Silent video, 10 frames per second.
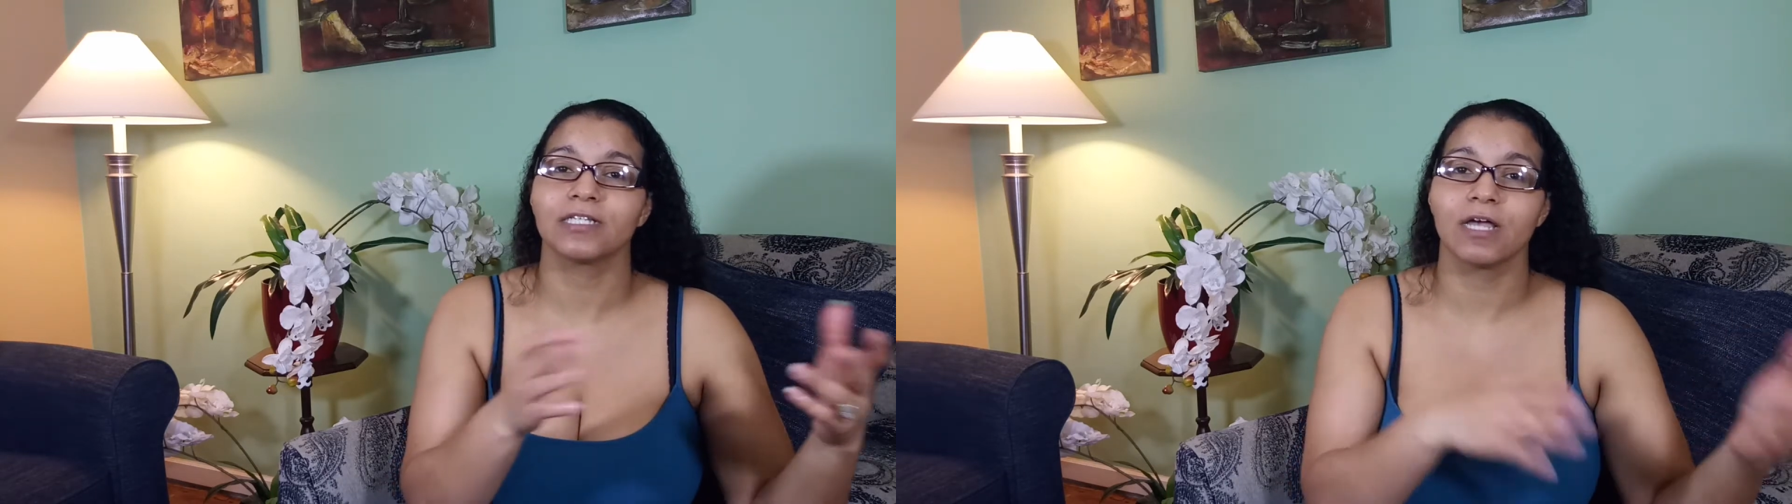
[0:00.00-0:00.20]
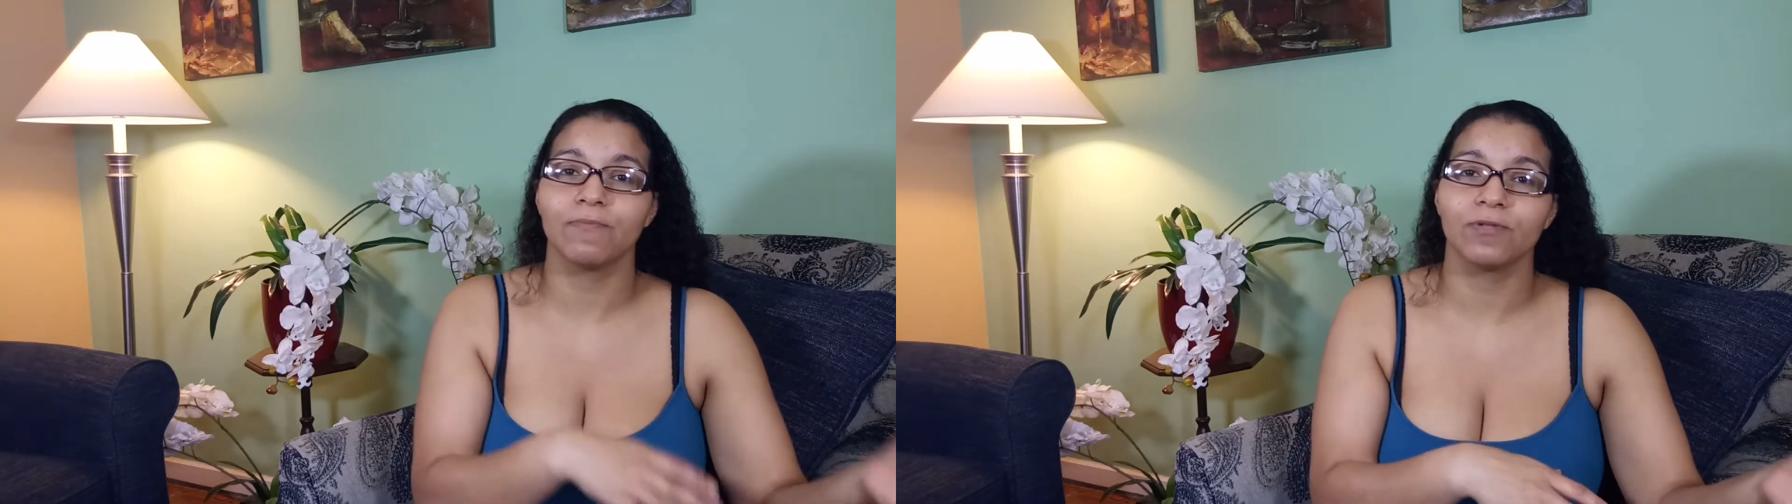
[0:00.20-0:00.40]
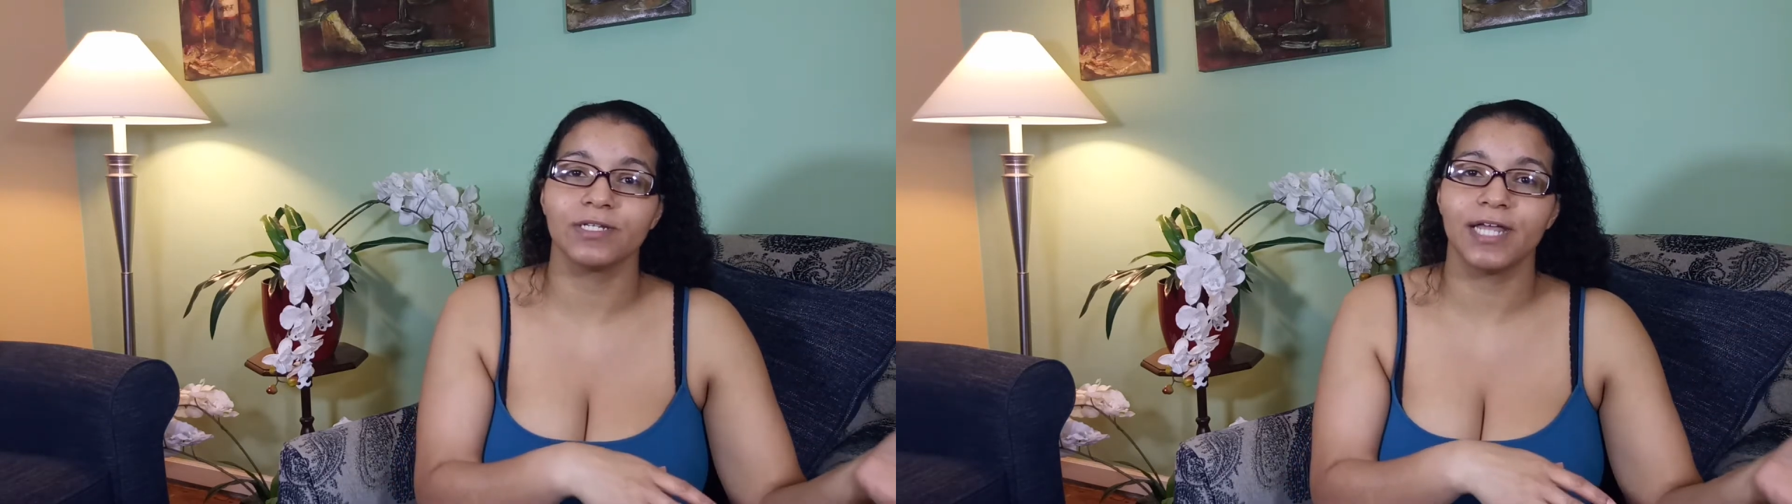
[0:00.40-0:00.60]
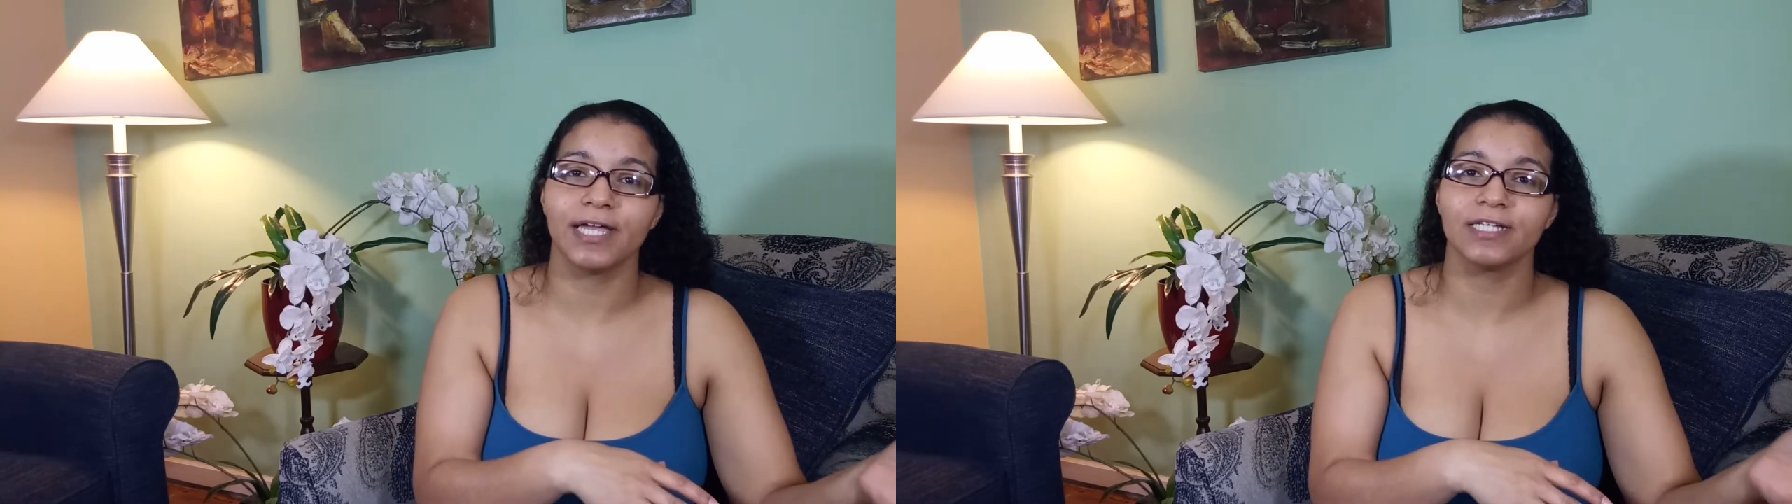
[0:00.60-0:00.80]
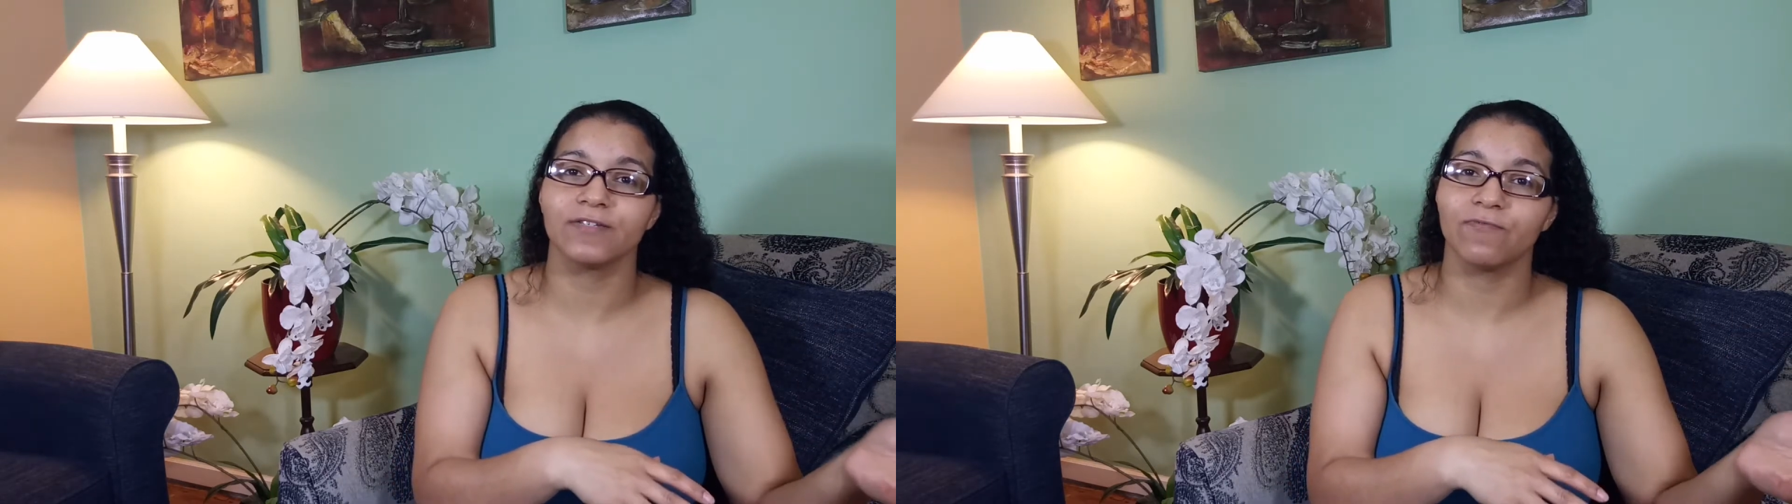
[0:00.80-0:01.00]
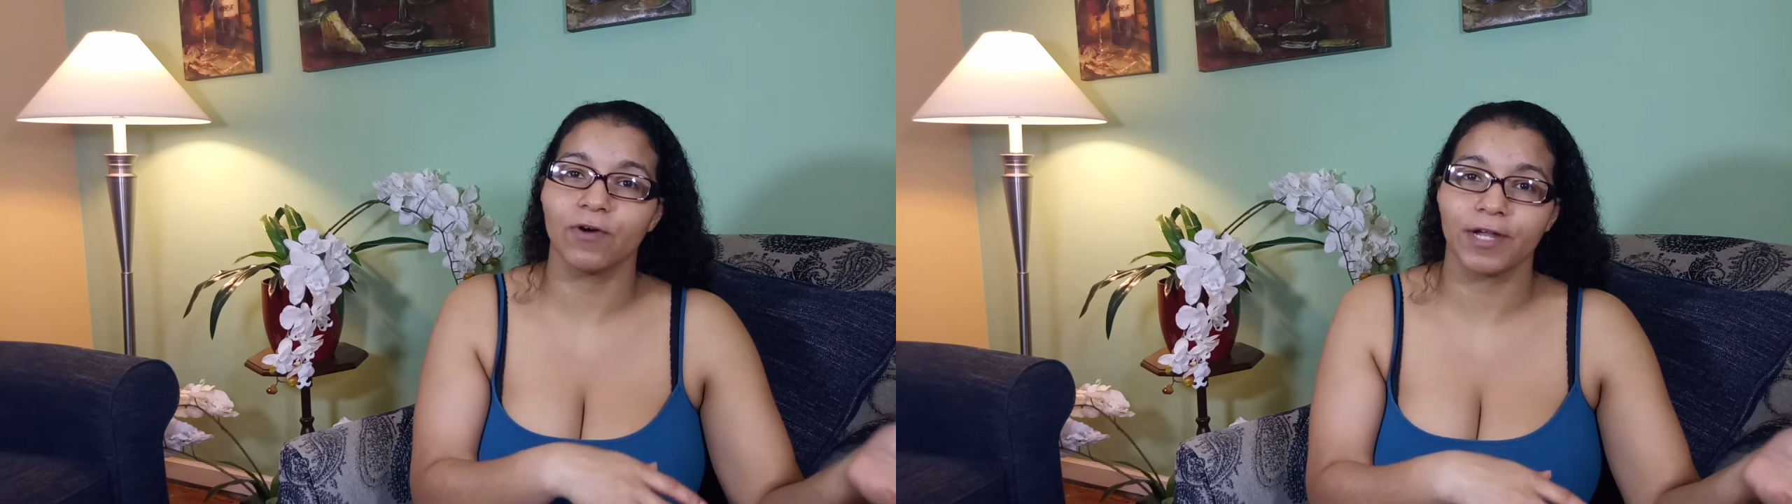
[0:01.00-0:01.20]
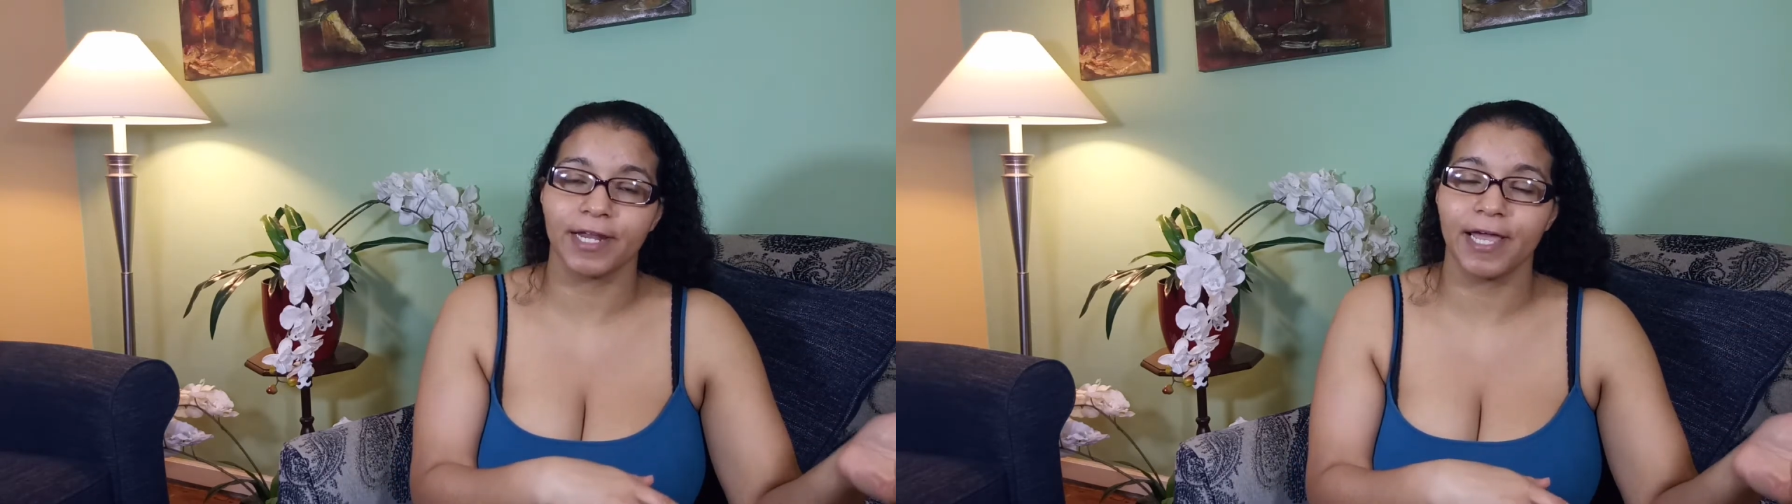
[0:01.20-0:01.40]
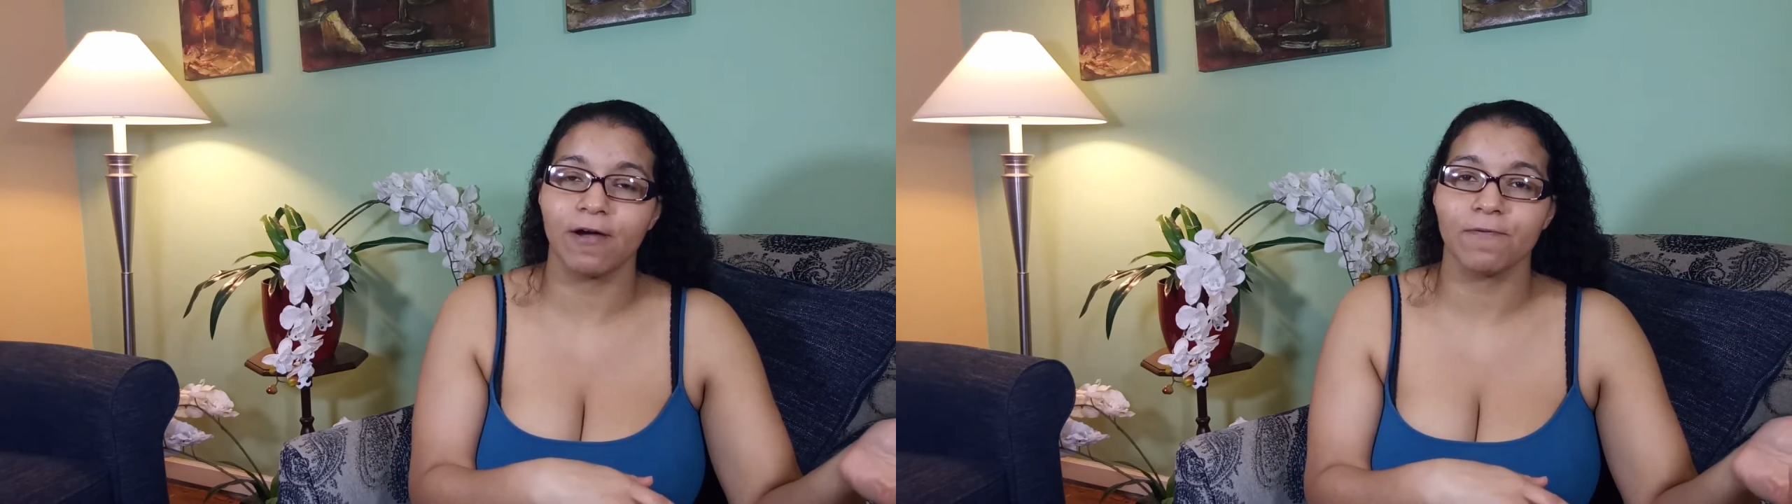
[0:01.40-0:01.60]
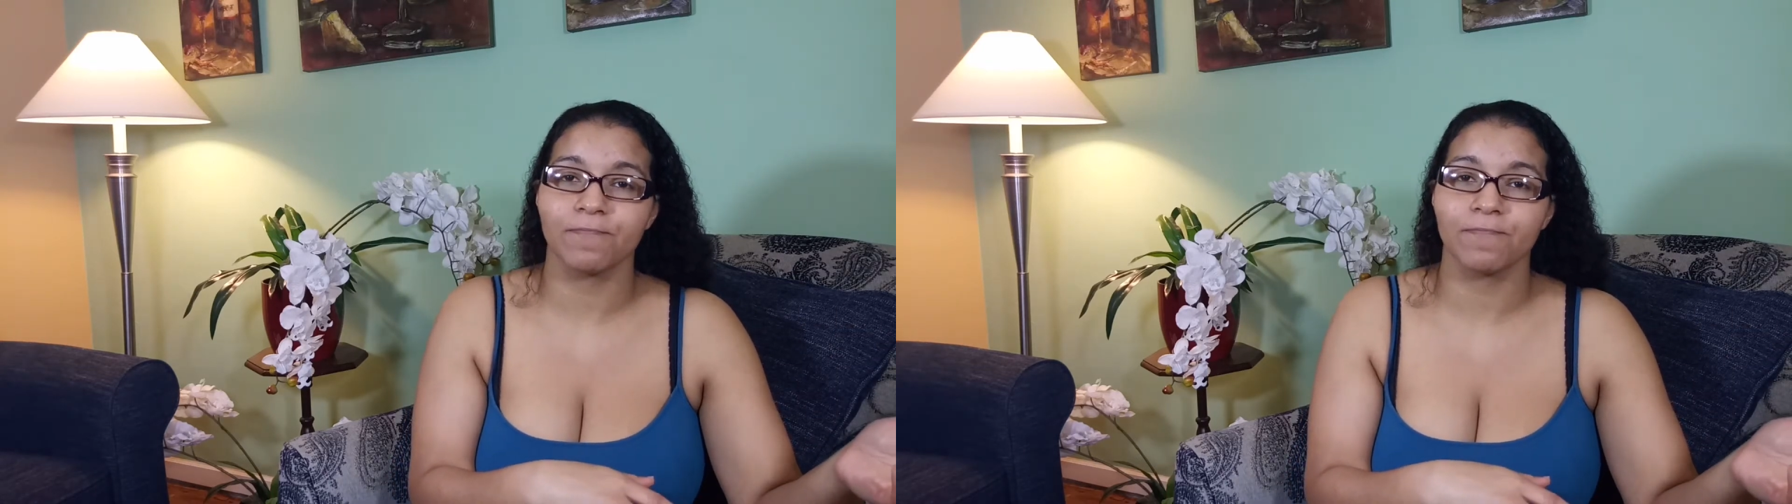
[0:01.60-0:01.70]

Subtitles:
couple of days of working out.